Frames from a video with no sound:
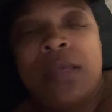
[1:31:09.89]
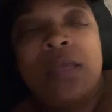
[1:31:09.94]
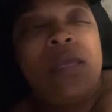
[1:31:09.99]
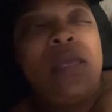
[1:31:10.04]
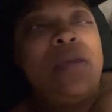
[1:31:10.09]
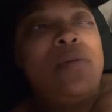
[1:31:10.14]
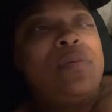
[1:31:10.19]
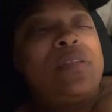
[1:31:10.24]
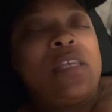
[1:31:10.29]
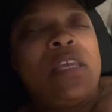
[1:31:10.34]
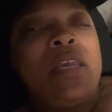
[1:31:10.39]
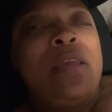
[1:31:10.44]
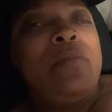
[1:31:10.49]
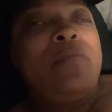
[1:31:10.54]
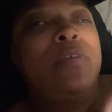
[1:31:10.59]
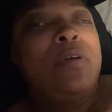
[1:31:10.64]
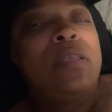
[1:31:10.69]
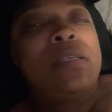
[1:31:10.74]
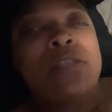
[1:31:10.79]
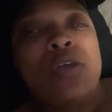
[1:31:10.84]
He was
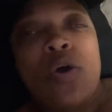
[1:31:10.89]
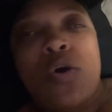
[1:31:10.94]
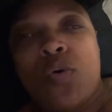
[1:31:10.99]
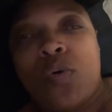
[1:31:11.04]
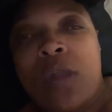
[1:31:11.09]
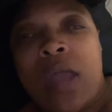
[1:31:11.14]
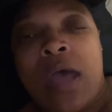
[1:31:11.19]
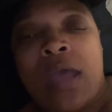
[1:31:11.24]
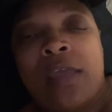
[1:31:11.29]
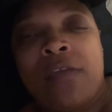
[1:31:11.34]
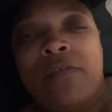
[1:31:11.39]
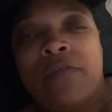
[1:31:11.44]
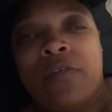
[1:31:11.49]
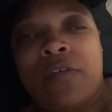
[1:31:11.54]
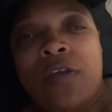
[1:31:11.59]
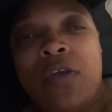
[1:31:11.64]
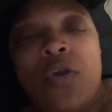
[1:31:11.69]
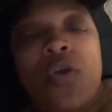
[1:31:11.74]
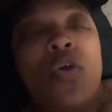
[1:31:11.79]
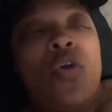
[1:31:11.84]
evil his whole life.
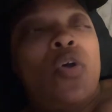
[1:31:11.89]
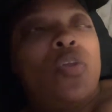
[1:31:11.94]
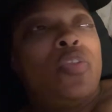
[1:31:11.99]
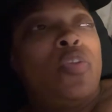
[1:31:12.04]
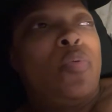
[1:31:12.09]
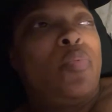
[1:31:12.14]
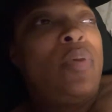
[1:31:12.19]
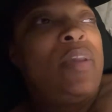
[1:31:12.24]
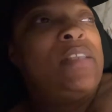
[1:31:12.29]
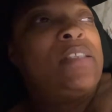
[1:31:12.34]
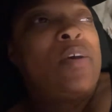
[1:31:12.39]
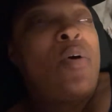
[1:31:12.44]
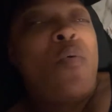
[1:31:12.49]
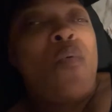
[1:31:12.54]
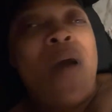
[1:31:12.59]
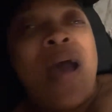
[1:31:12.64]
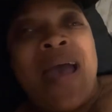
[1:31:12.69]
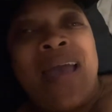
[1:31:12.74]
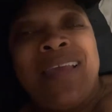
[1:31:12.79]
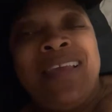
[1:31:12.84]
The reason
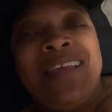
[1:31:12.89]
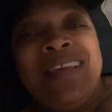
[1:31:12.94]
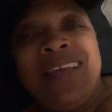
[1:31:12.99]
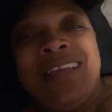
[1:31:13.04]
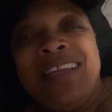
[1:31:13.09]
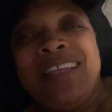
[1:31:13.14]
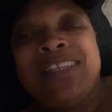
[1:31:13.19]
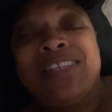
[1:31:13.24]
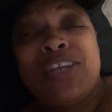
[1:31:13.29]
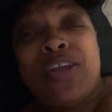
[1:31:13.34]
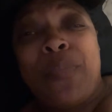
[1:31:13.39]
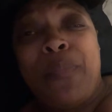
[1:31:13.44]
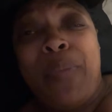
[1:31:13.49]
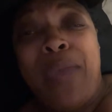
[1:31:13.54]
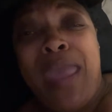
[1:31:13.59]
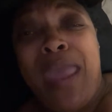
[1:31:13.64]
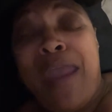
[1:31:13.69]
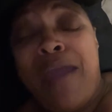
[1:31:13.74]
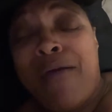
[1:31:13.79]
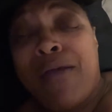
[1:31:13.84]
why he ended up
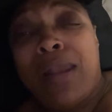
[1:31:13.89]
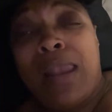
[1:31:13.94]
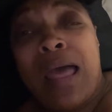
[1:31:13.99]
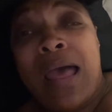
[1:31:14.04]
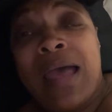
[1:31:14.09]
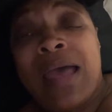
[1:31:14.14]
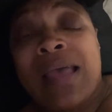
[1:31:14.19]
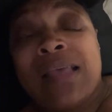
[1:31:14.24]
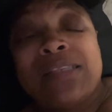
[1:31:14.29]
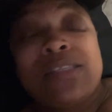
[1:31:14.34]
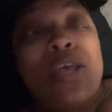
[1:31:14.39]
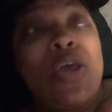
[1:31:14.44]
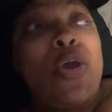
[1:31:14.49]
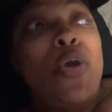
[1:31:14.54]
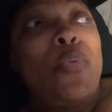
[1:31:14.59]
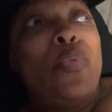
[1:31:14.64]
paralyzed